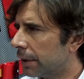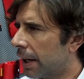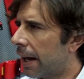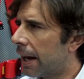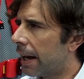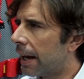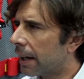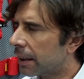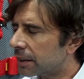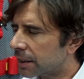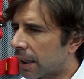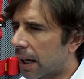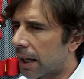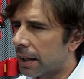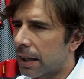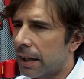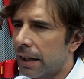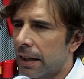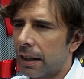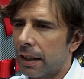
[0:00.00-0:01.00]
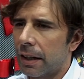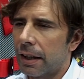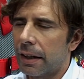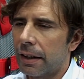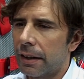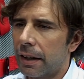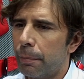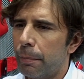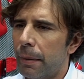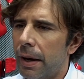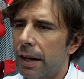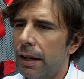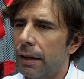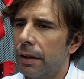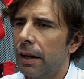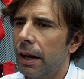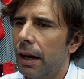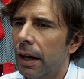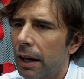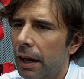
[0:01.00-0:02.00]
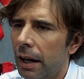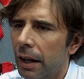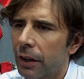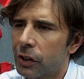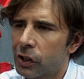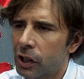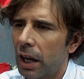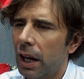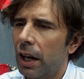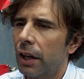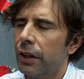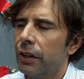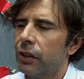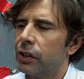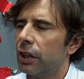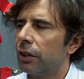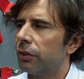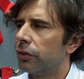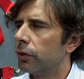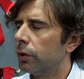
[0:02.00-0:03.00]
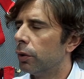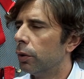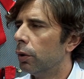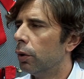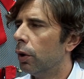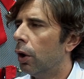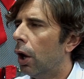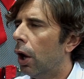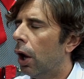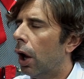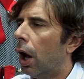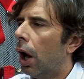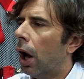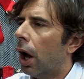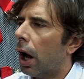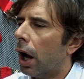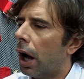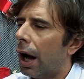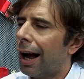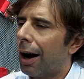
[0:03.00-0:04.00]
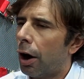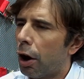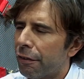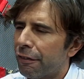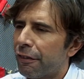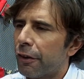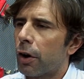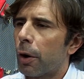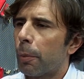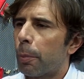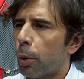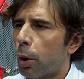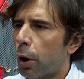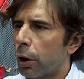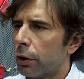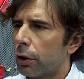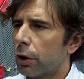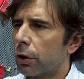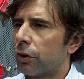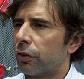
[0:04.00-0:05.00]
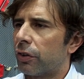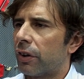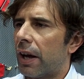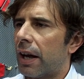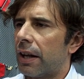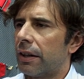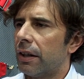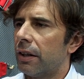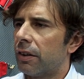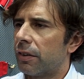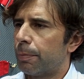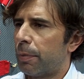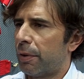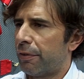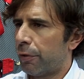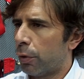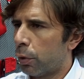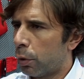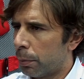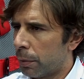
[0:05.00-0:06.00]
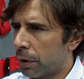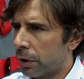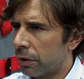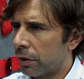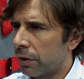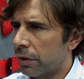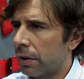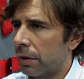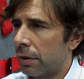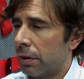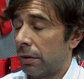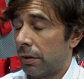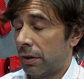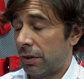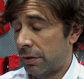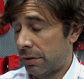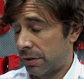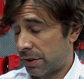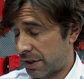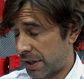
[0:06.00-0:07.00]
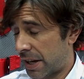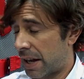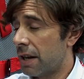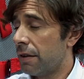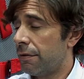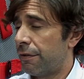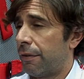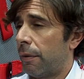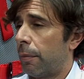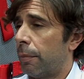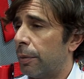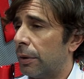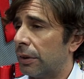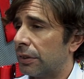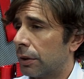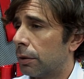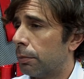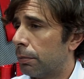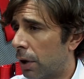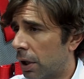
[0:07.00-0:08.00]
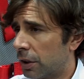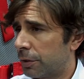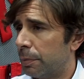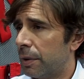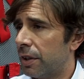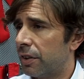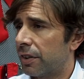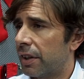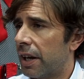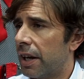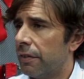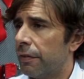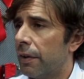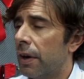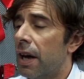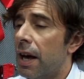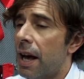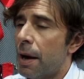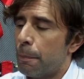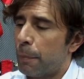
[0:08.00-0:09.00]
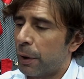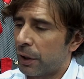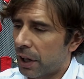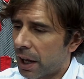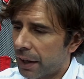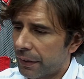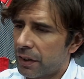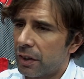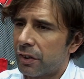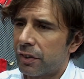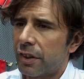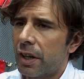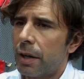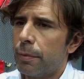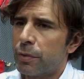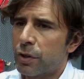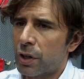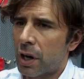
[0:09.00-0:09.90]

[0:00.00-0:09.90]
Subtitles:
Yeah, exactly. The main challenge is to offer a product that is performance safe, which must be safe, but at the same